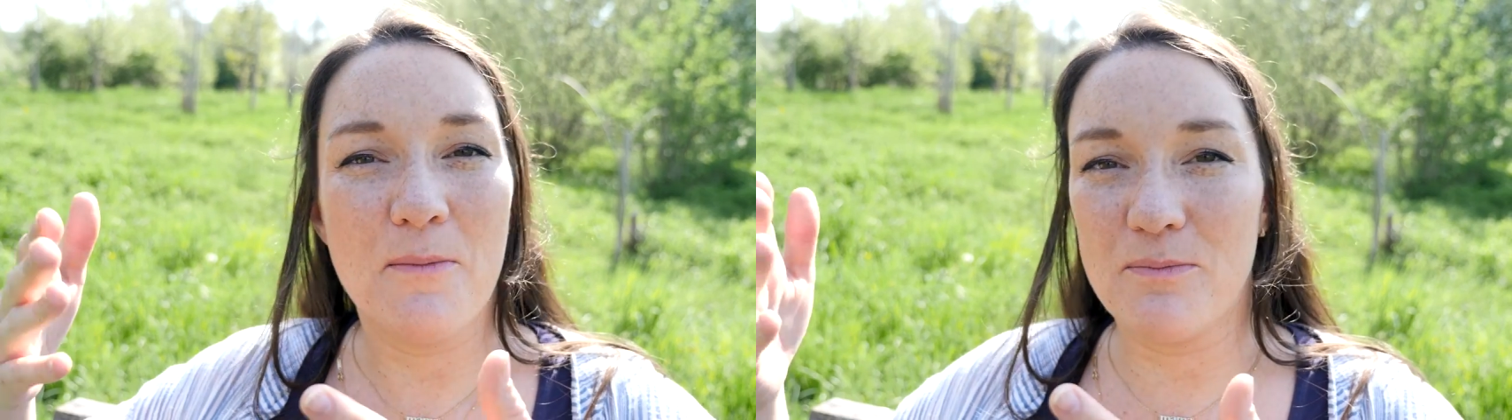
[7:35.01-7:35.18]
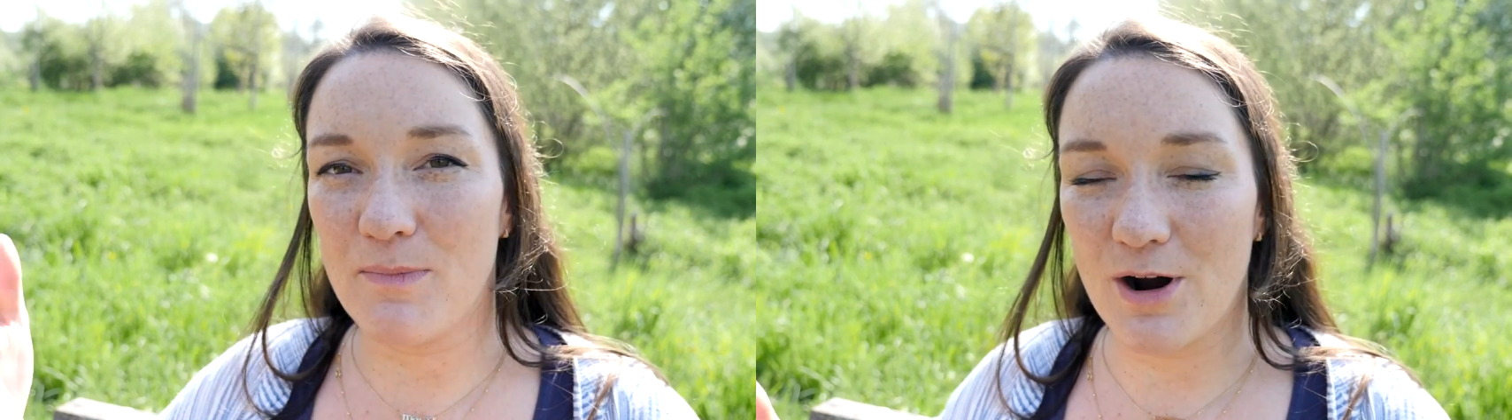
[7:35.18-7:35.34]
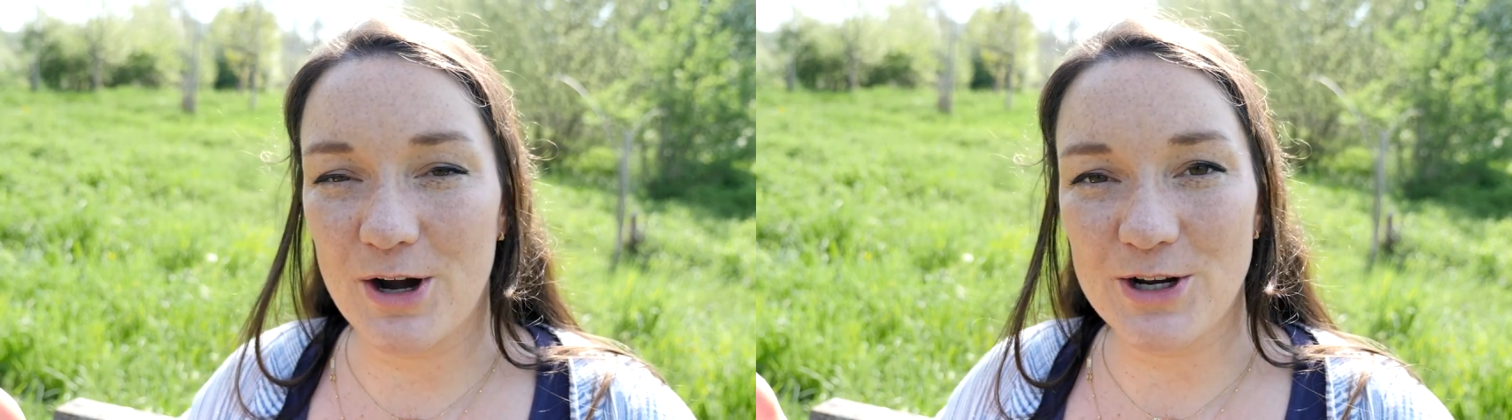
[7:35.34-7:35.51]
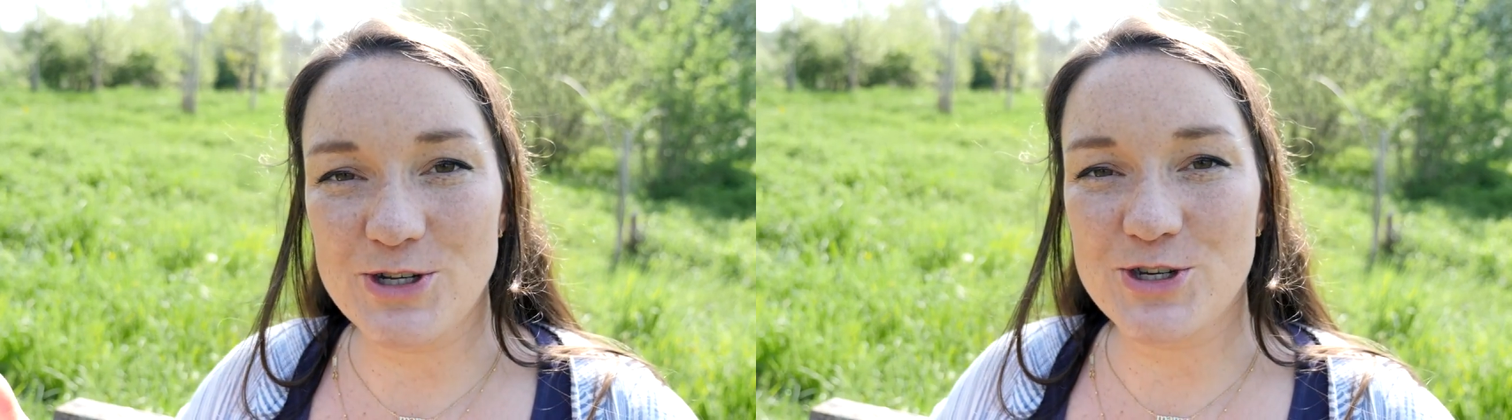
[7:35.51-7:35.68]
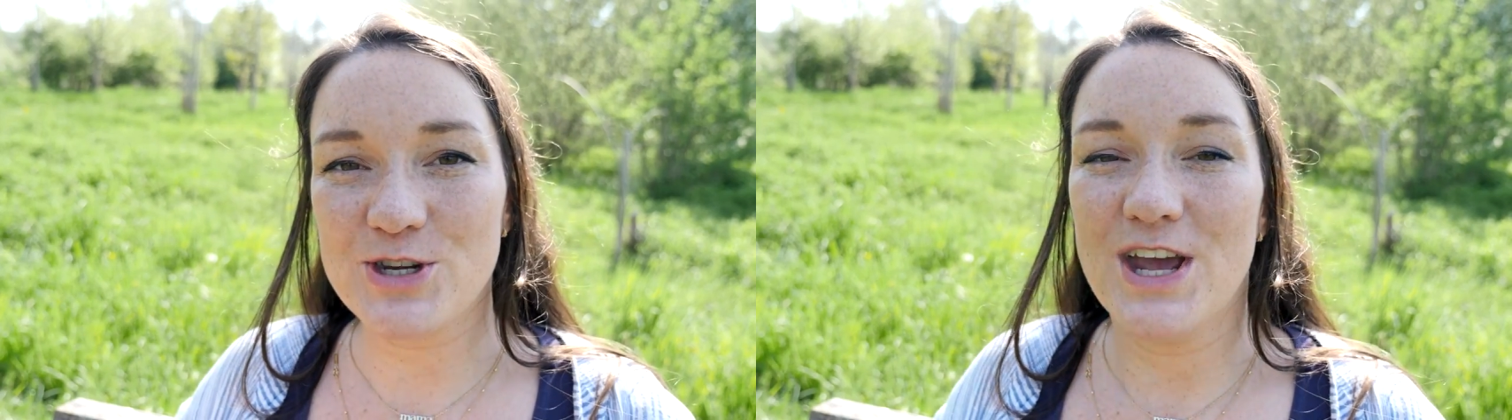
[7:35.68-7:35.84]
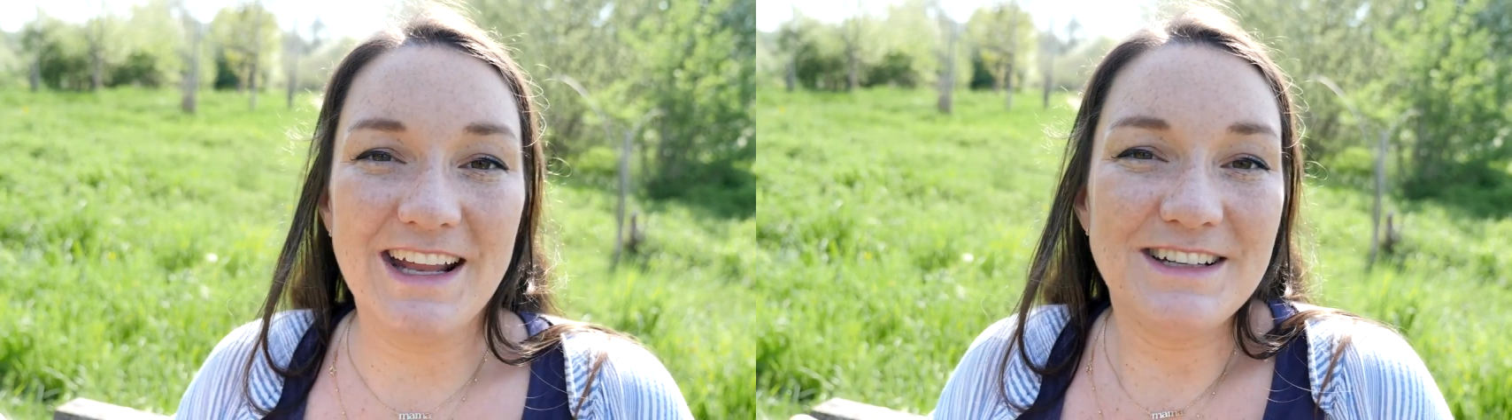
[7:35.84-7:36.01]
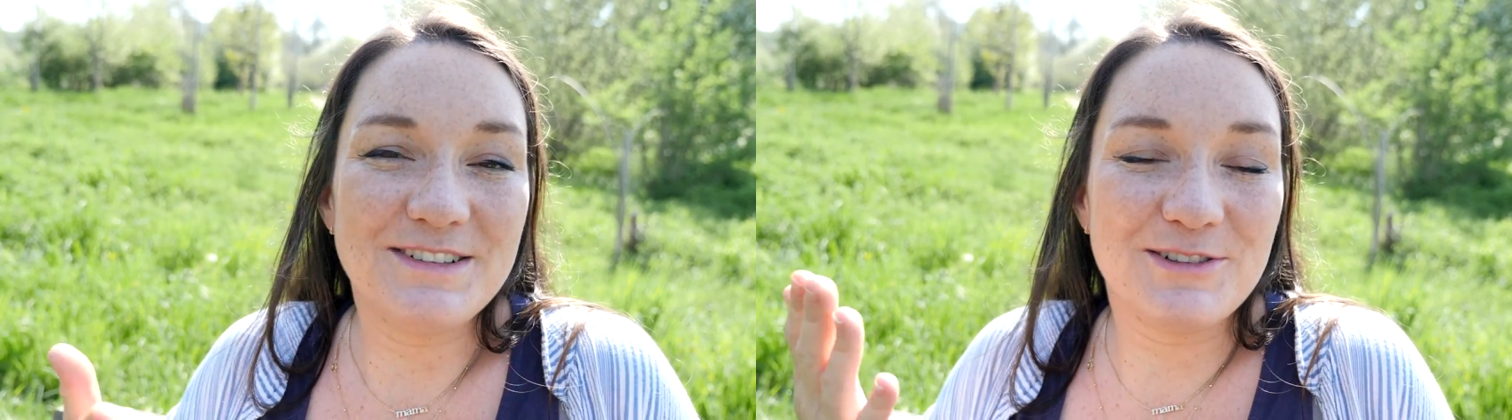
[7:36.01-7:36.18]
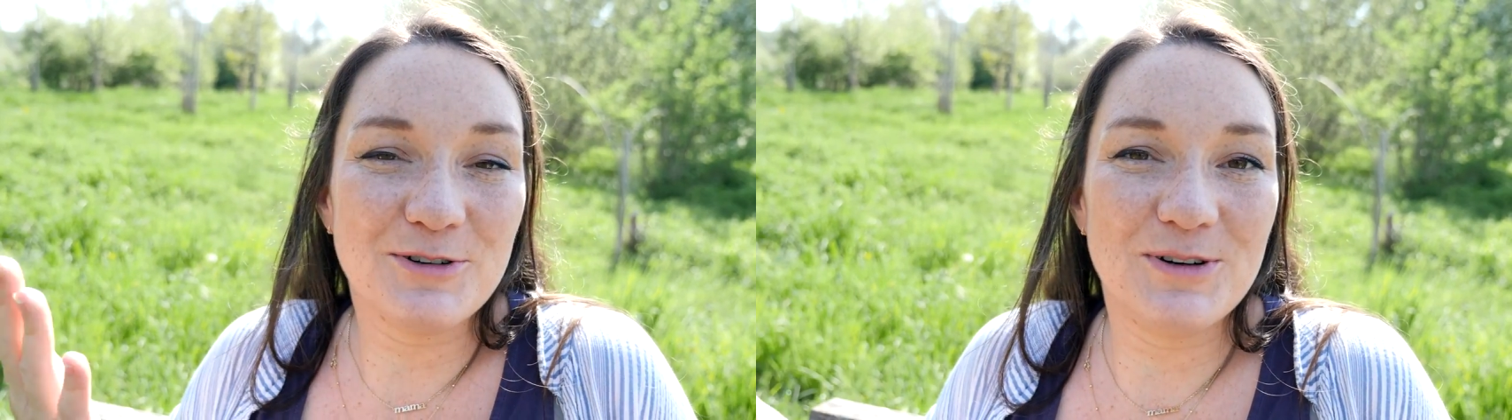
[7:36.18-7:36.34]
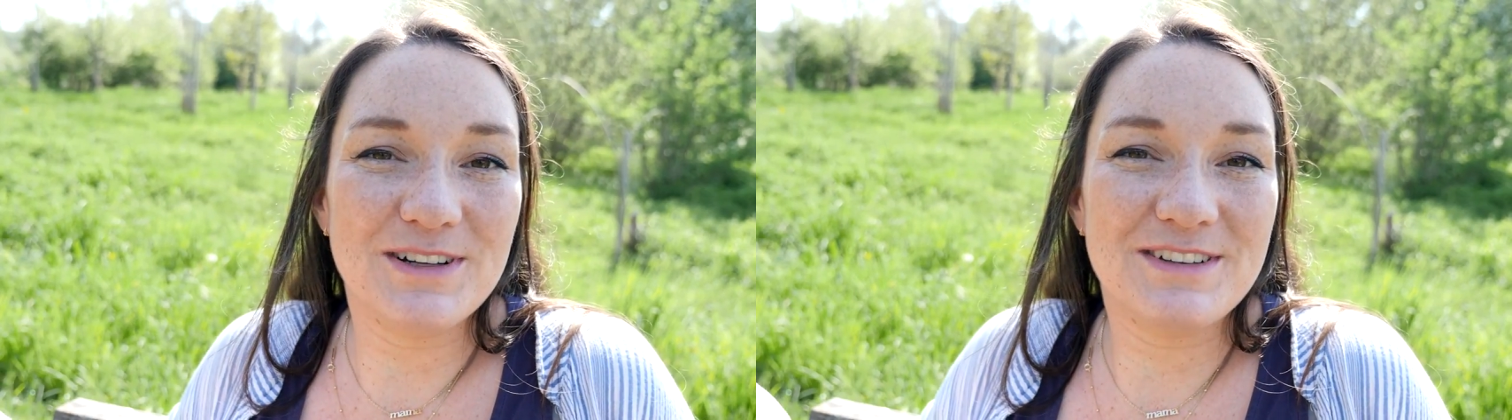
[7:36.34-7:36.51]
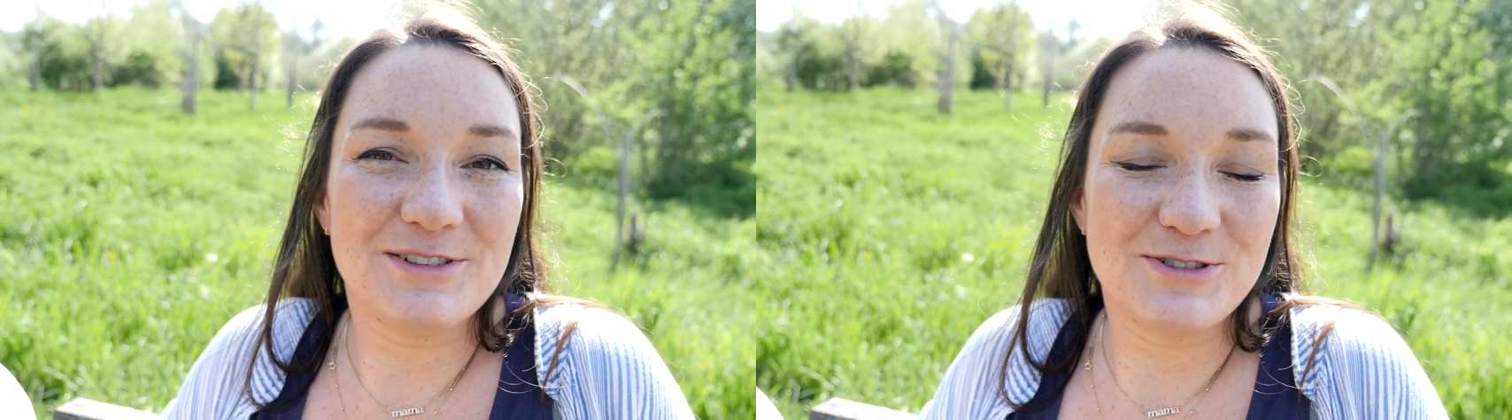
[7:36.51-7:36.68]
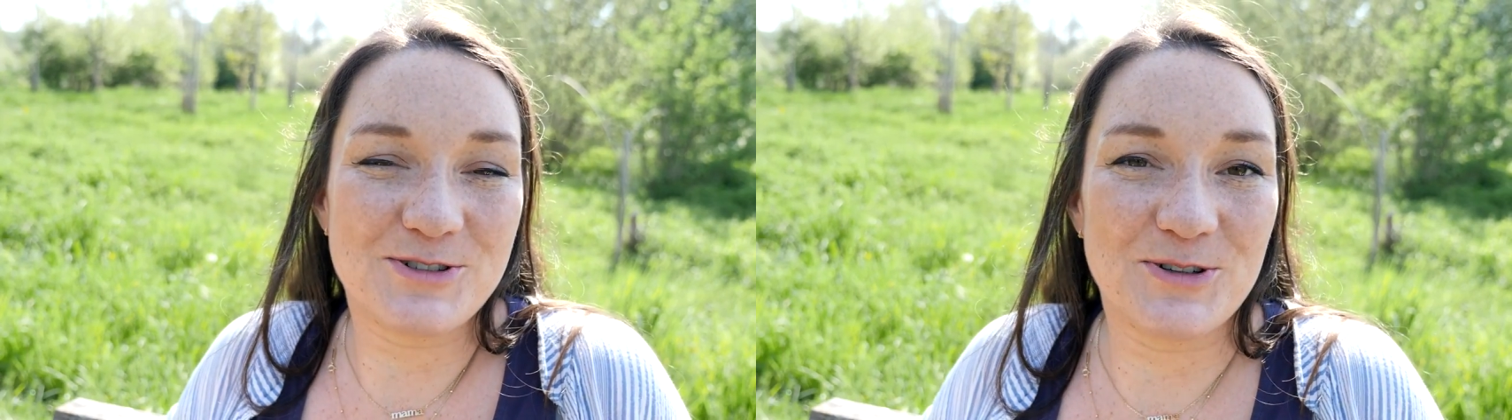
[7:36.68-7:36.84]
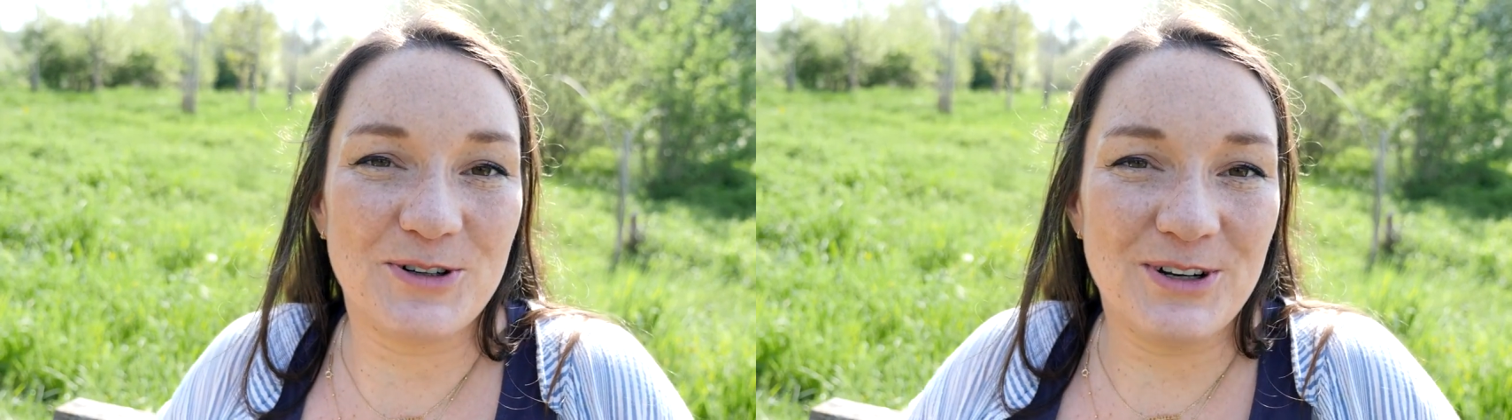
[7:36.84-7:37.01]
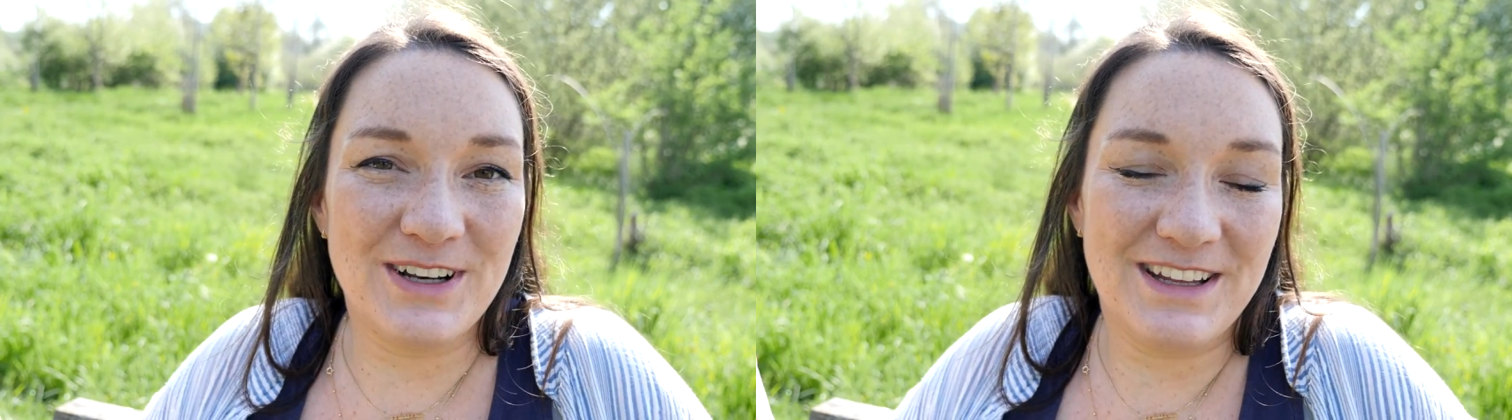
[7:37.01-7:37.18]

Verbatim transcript: March, and the storks returned